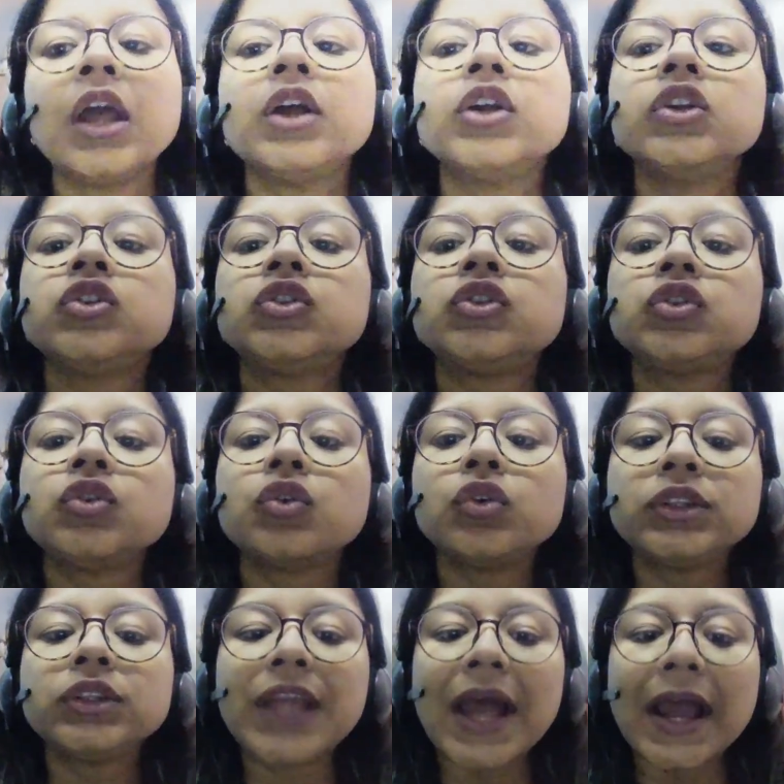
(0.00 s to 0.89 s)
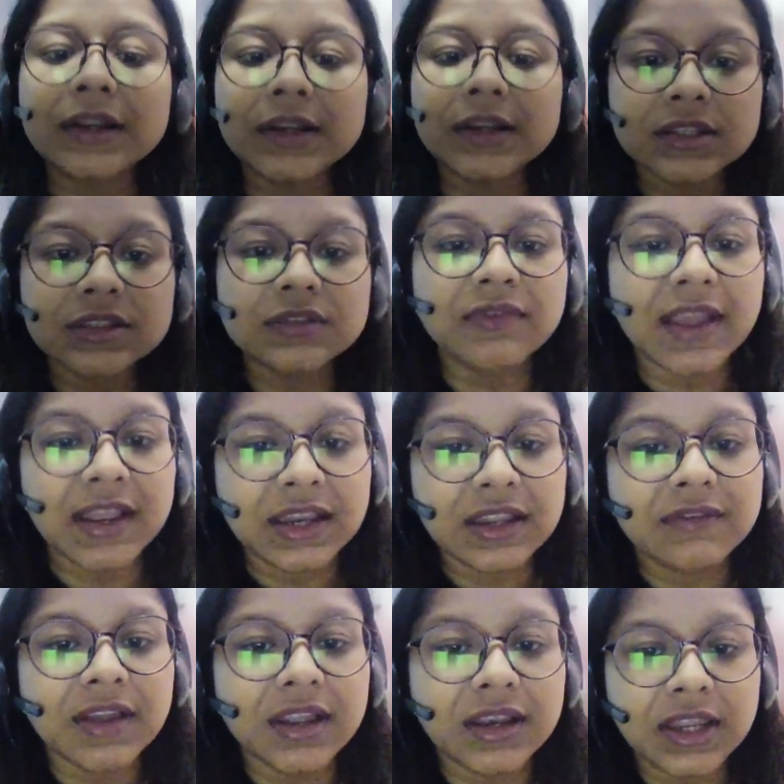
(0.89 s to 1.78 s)
so that is
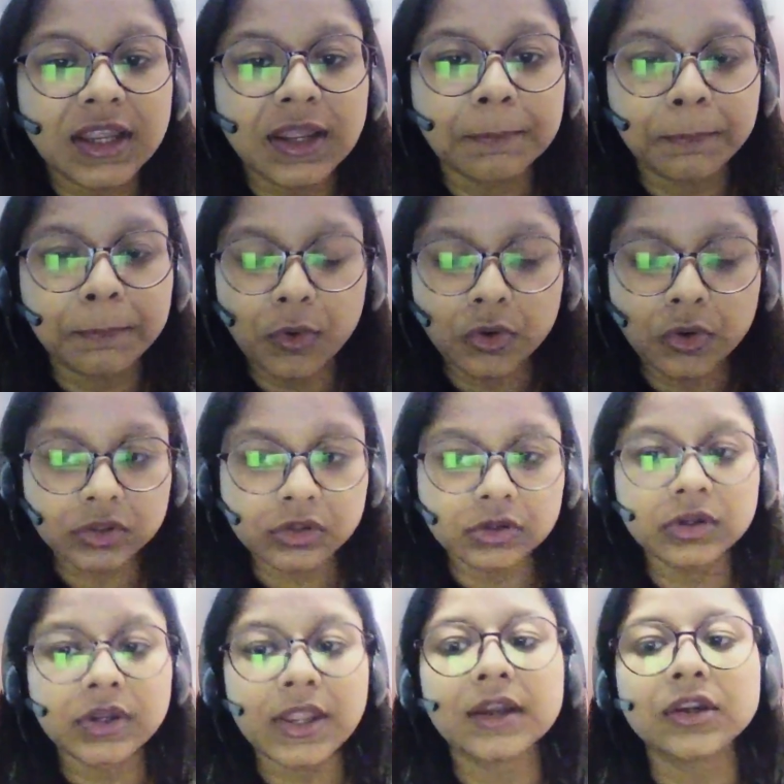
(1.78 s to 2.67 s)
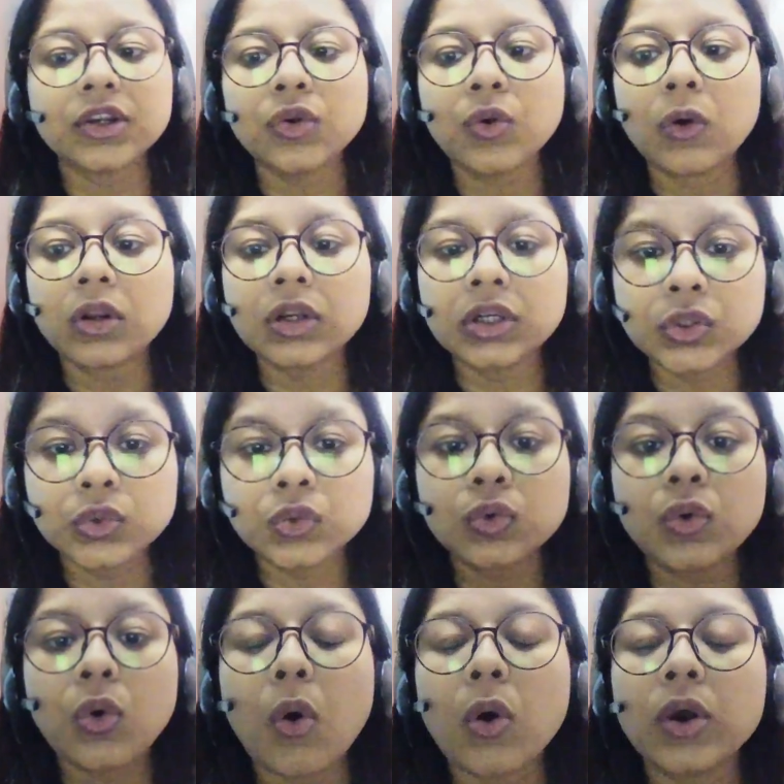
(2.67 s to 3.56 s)
very, very important that you all do
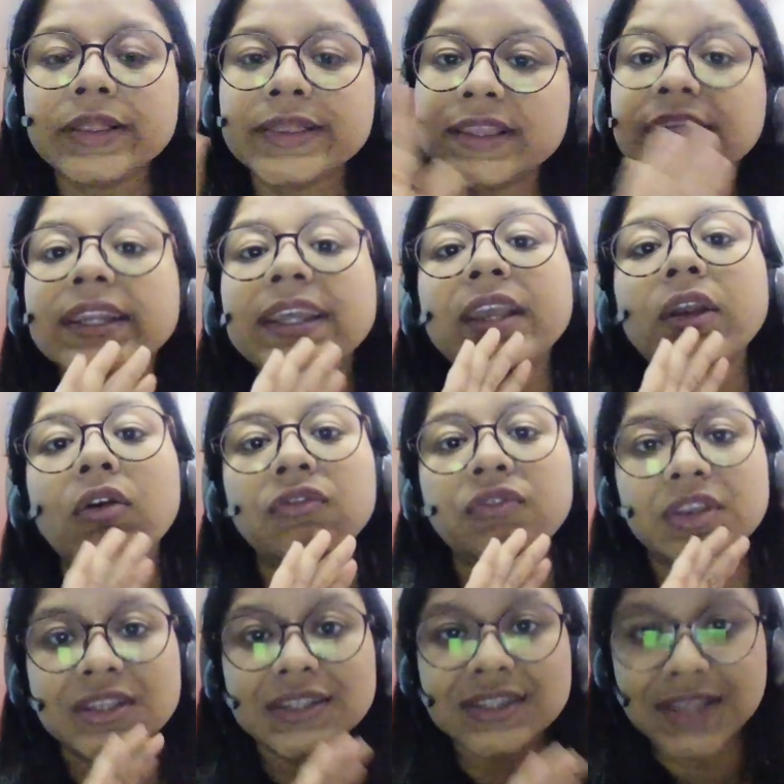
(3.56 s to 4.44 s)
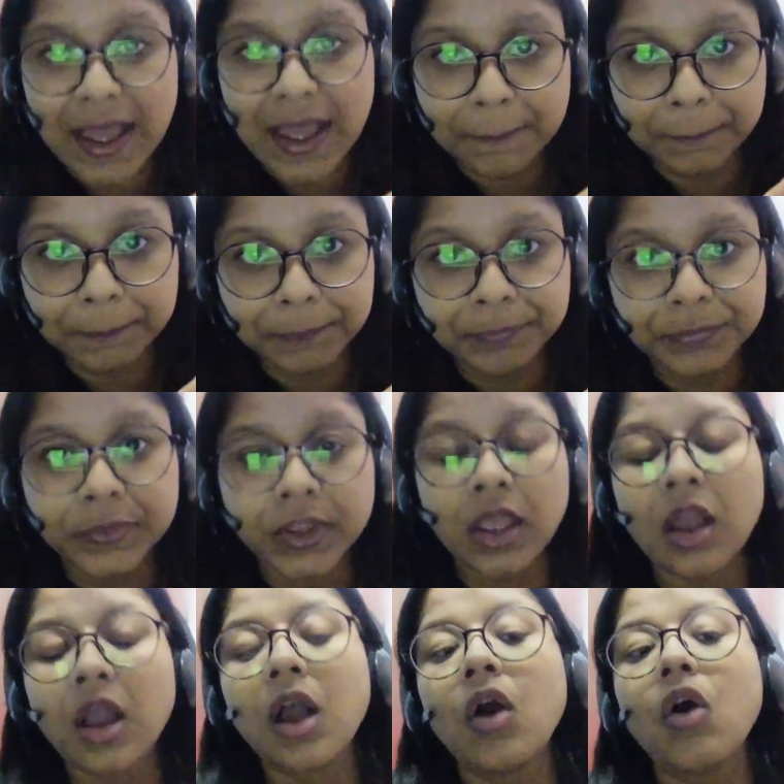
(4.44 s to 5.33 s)
on the day of exam.
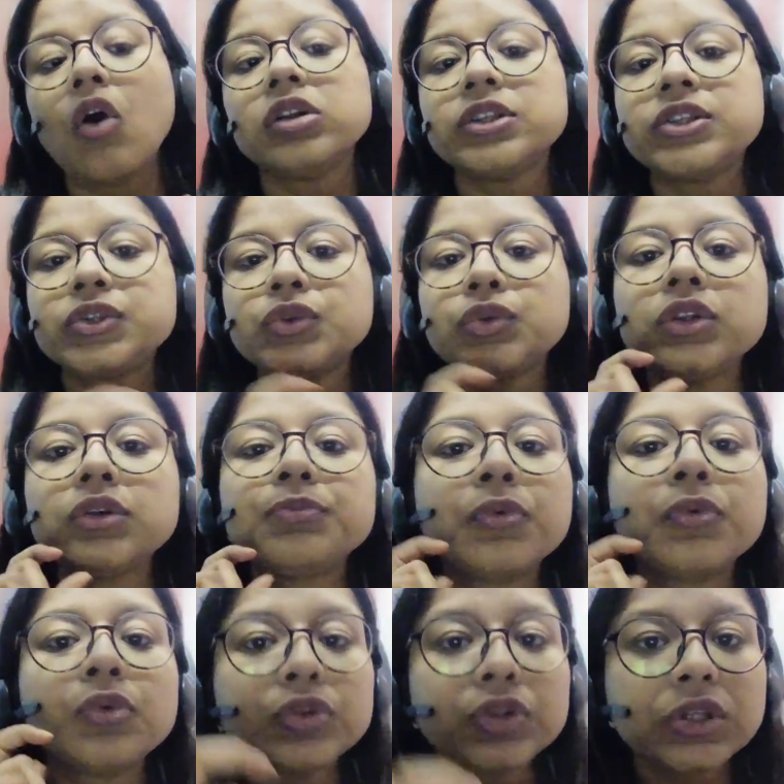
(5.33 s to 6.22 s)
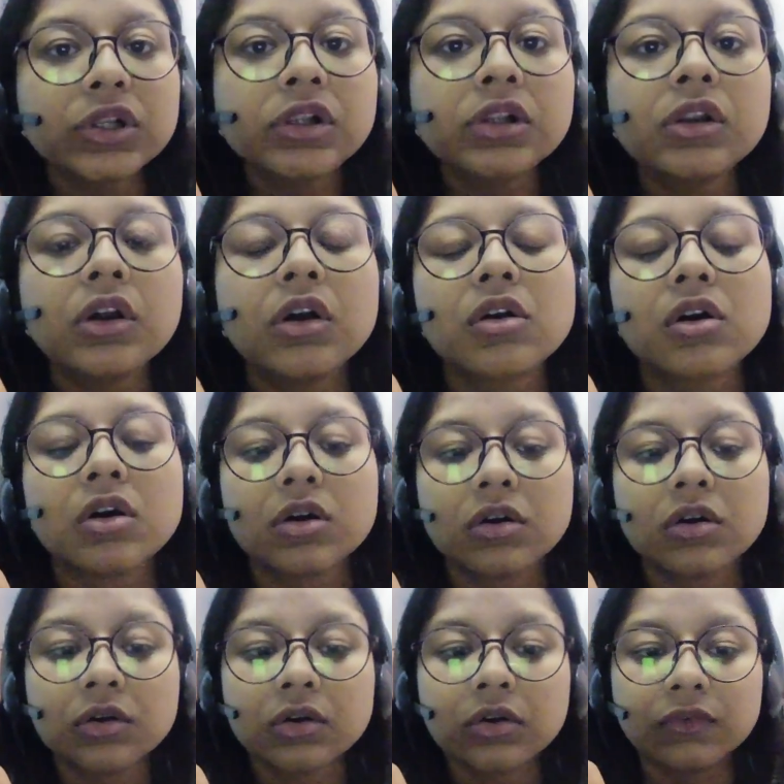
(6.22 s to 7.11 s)
Also, the portal
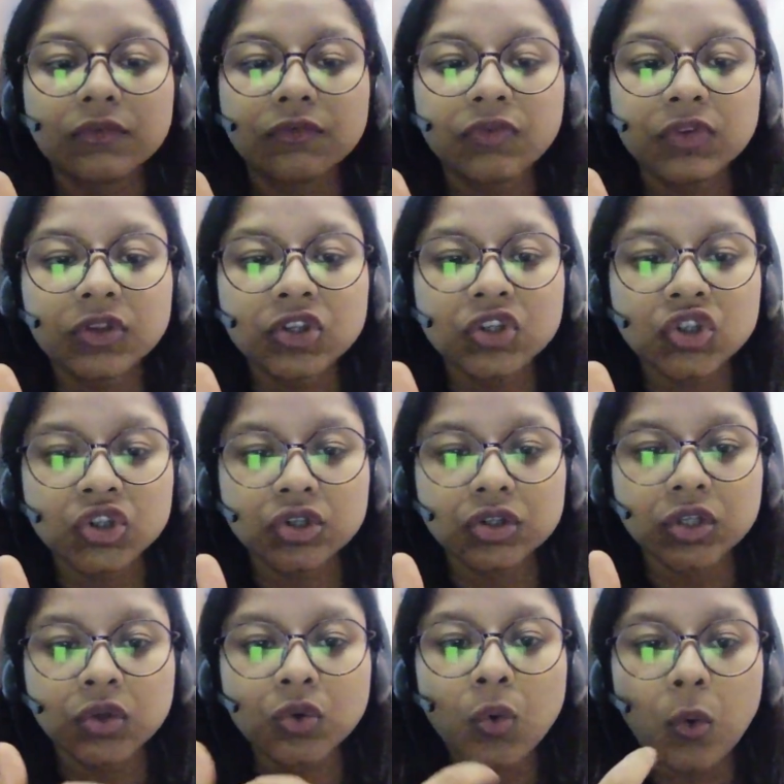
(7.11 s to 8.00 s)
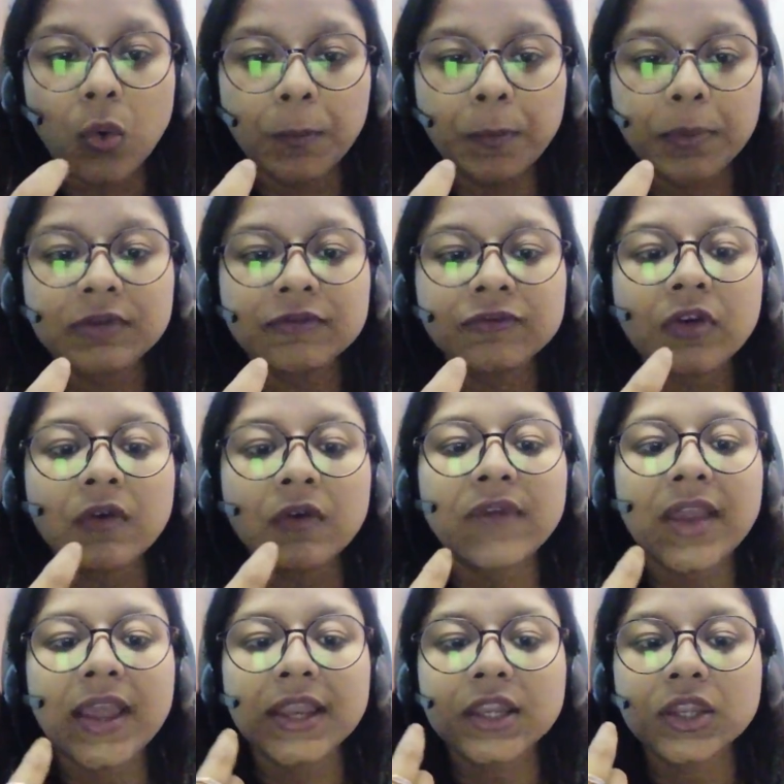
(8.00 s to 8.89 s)
uh, which you open from
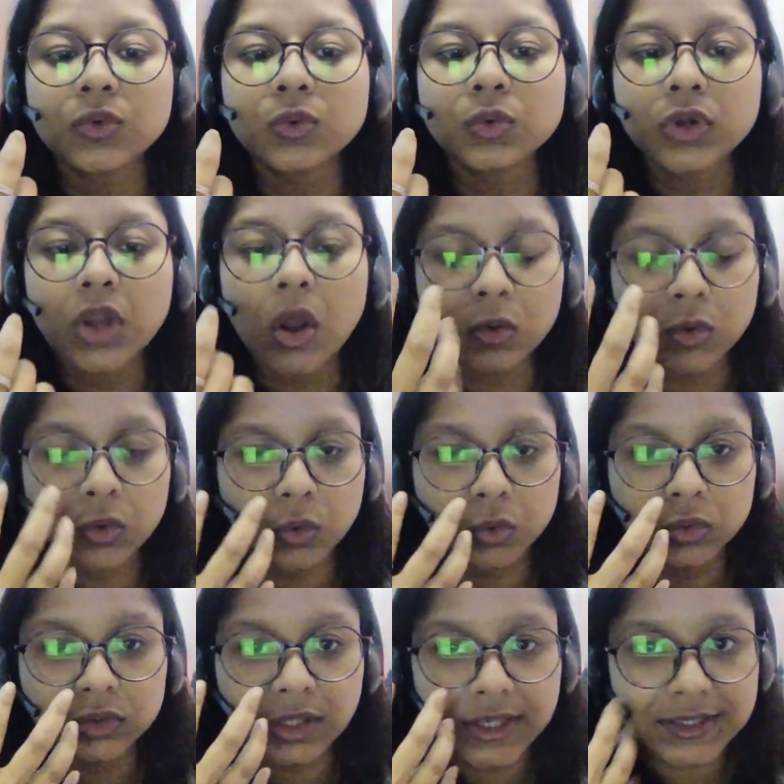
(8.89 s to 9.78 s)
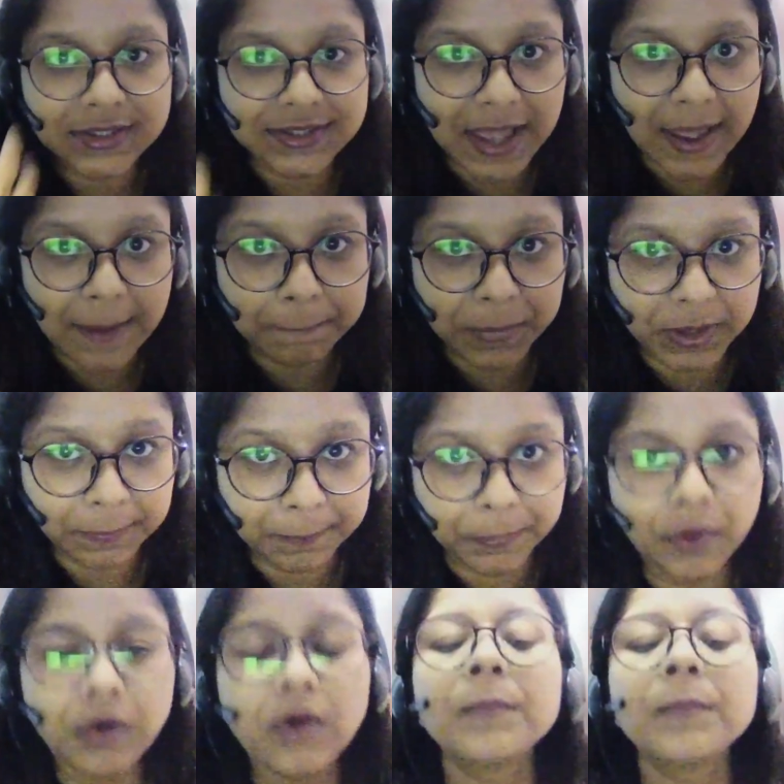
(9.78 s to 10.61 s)
where you download the exam paper,